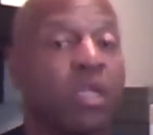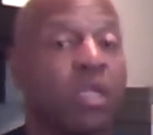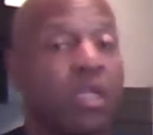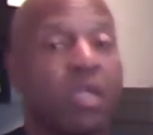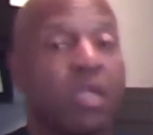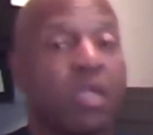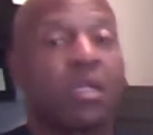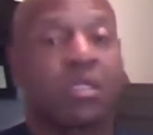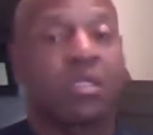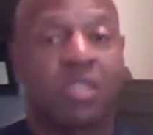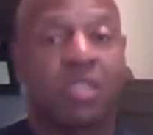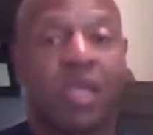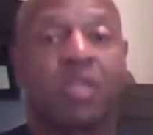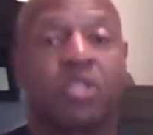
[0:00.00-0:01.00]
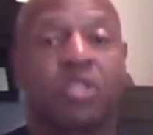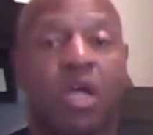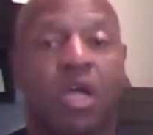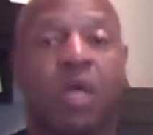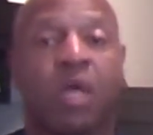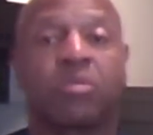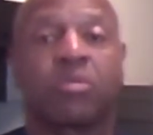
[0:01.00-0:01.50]
needed a second
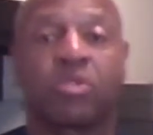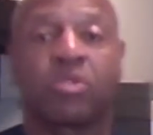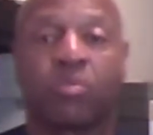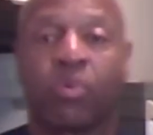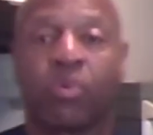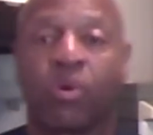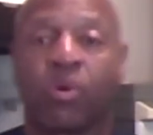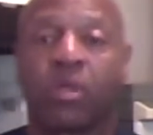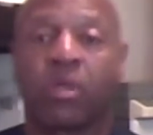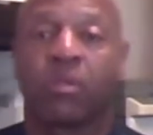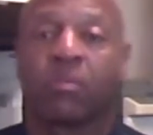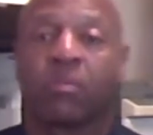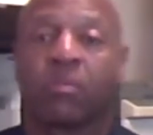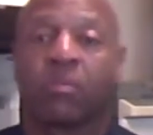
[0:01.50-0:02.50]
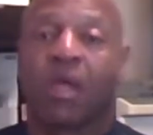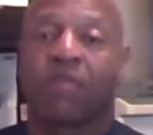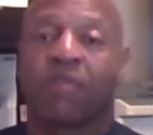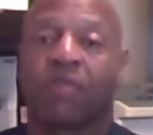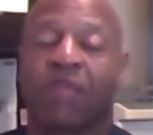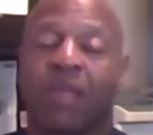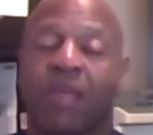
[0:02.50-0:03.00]
job to support our
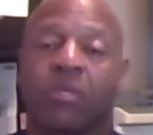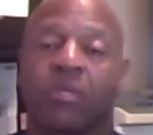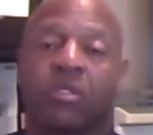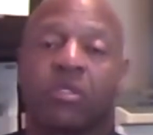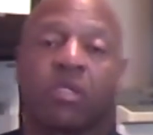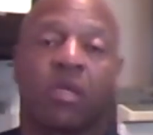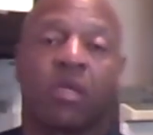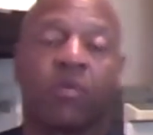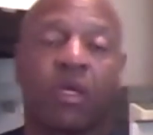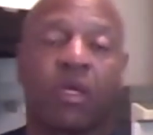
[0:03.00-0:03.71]
families in that way.